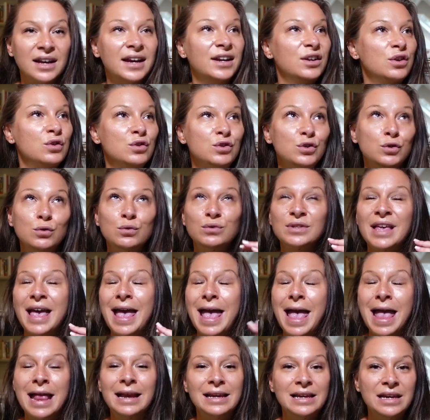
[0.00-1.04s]
I don't use
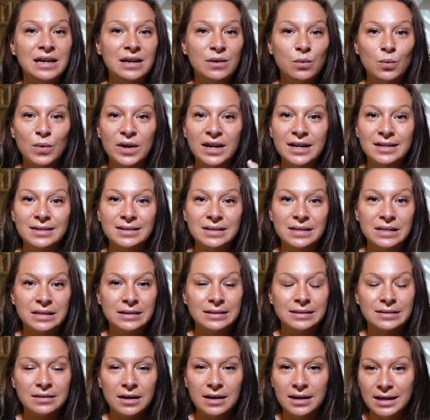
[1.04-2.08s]
any when it's this
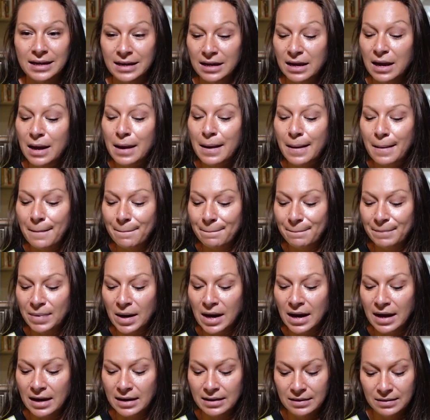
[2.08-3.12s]
sunny,
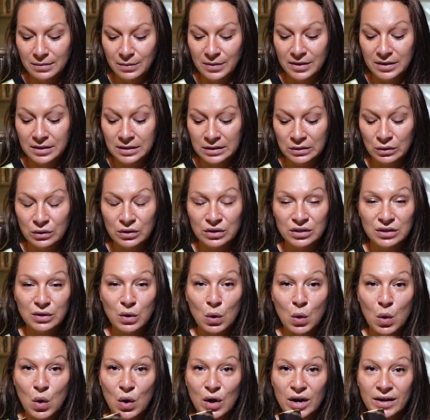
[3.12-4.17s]
but when the sun's
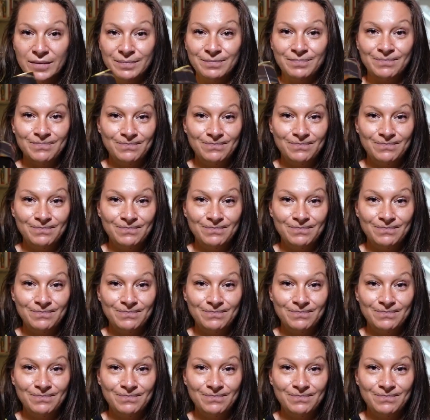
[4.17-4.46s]
gone,